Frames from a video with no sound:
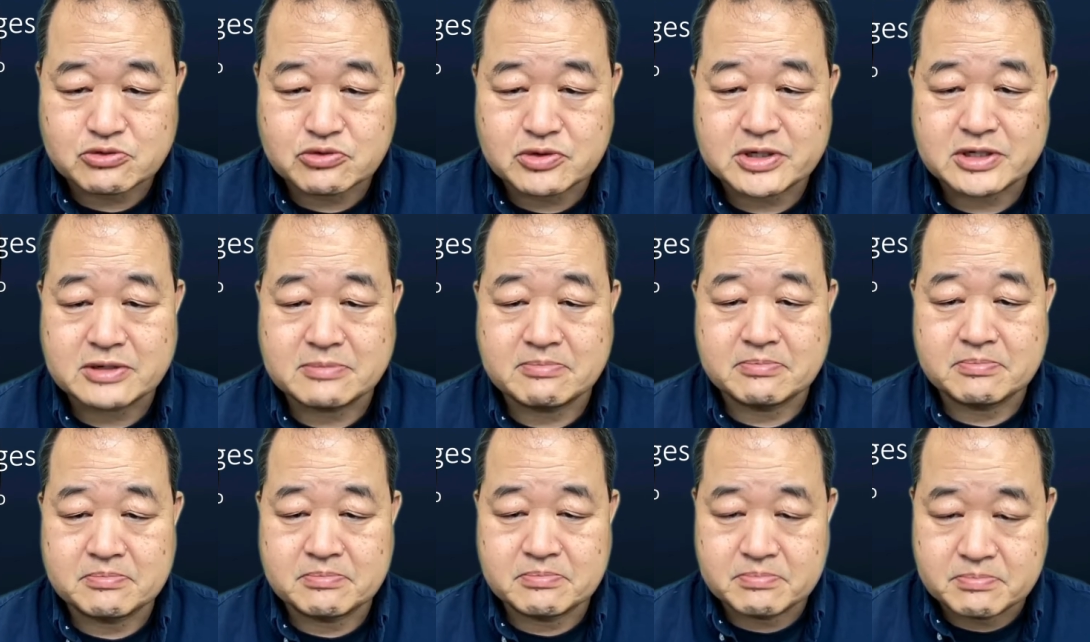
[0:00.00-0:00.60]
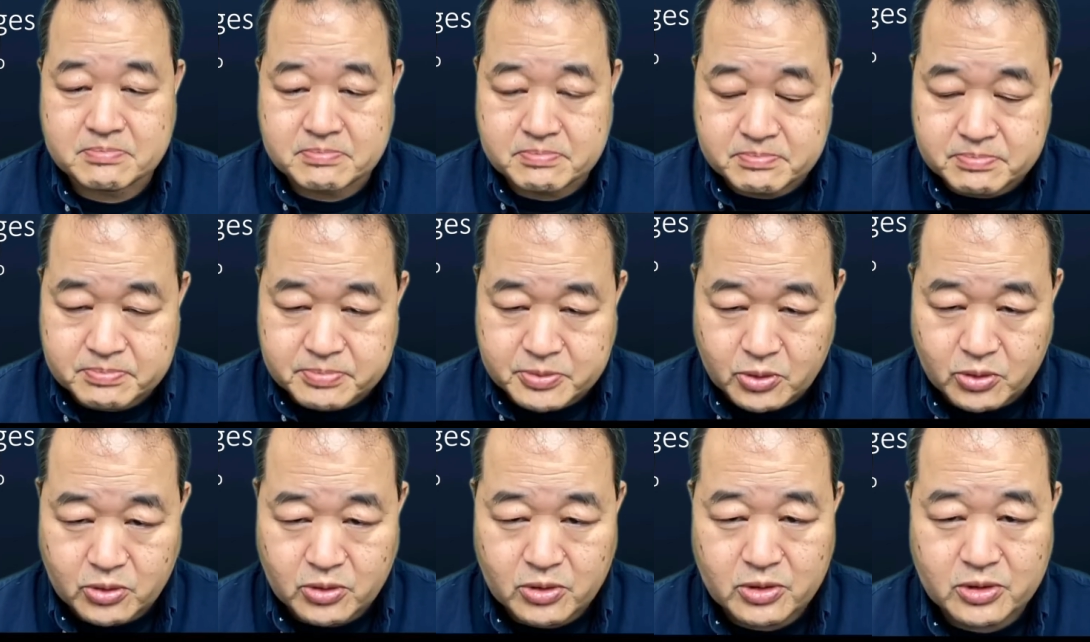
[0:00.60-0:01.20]
really
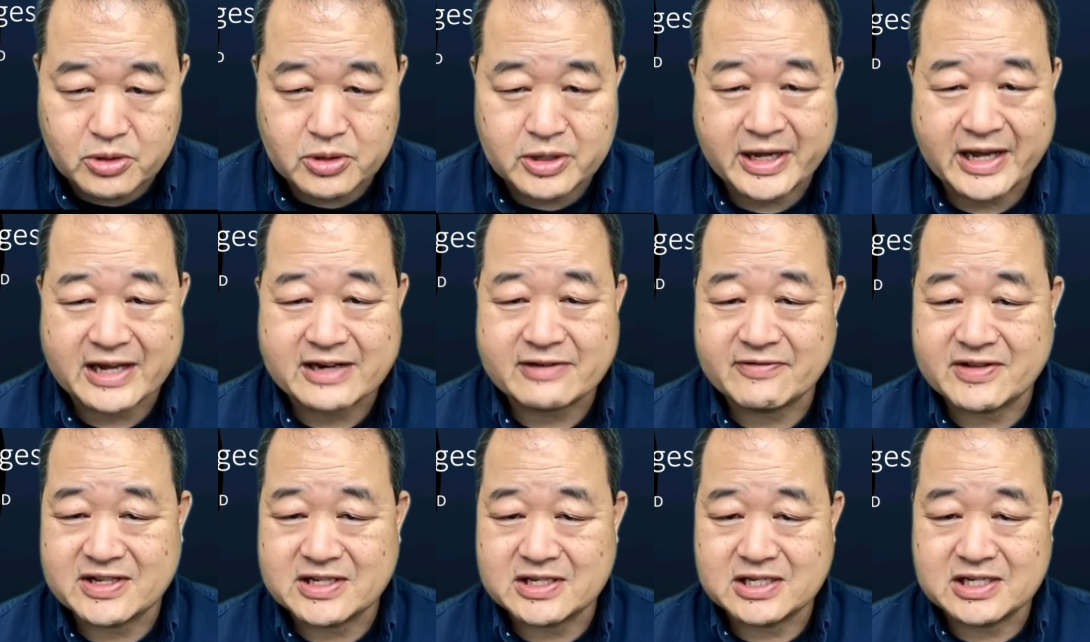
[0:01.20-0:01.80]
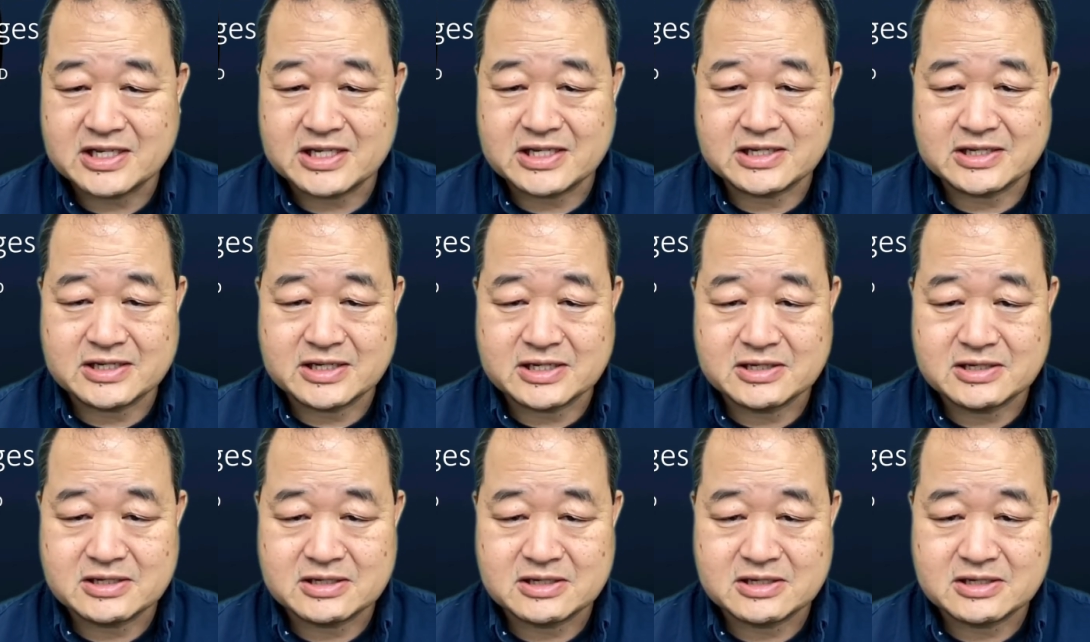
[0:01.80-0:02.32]
born out of a need,